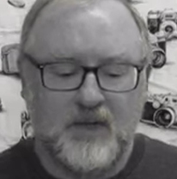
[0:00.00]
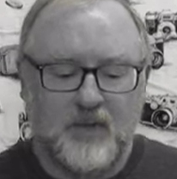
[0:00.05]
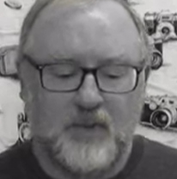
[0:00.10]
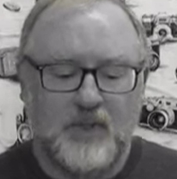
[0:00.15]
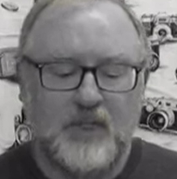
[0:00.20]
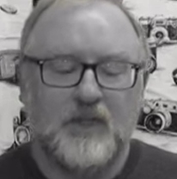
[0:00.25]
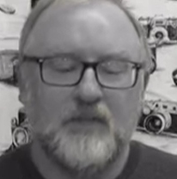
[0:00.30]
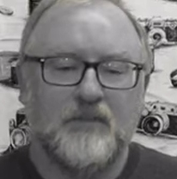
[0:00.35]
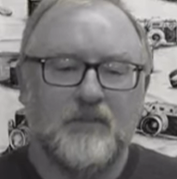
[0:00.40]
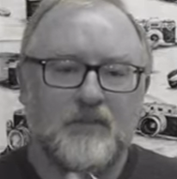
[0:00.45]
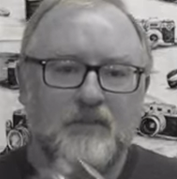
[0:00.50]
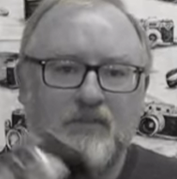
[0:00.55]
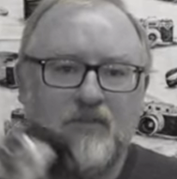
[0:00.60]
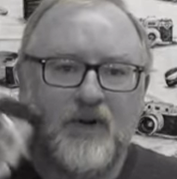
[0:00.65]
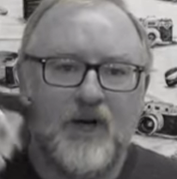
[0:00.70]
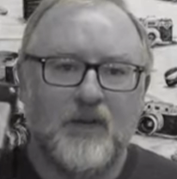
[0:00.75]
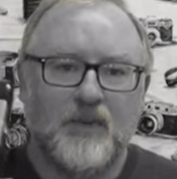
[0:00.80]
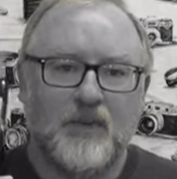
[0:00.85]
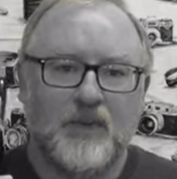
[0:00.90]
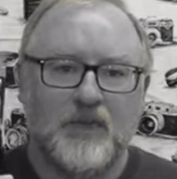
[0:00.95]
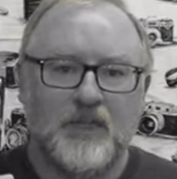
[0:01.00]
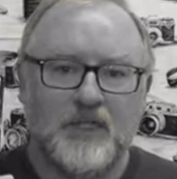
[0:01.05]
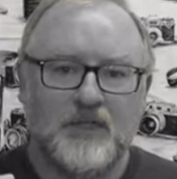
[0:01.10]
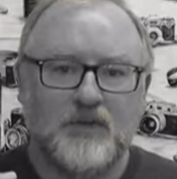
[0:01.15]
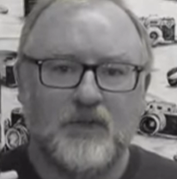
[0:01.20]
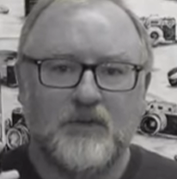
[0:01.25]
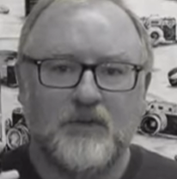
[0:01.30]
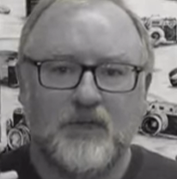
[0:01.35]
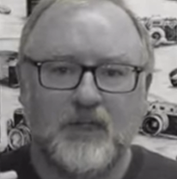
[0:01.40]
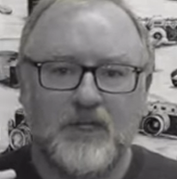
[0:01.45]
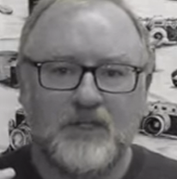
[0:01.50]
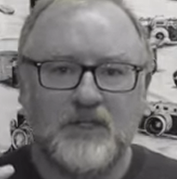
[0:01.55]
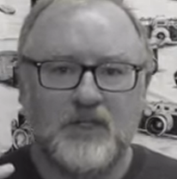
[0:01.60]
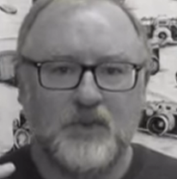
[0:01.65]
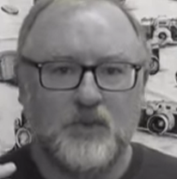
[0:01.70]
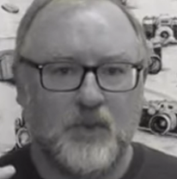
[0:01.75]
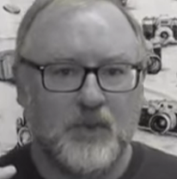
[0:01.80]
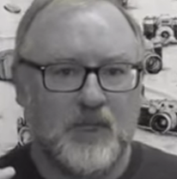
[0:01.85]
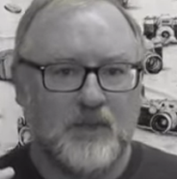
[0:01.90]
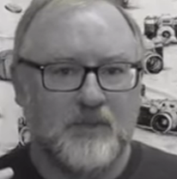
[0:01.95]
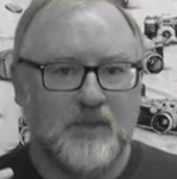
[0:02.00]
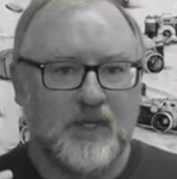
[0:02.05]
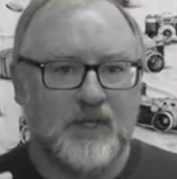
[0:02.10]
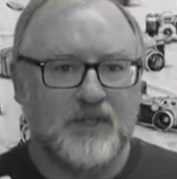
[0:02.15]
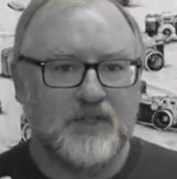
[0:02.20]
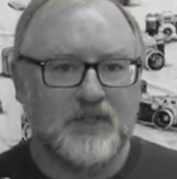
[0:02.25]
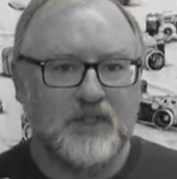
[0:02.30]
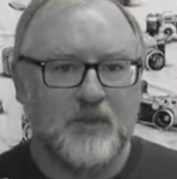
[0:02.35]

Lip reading: when you can find one of these for less than 20 bucks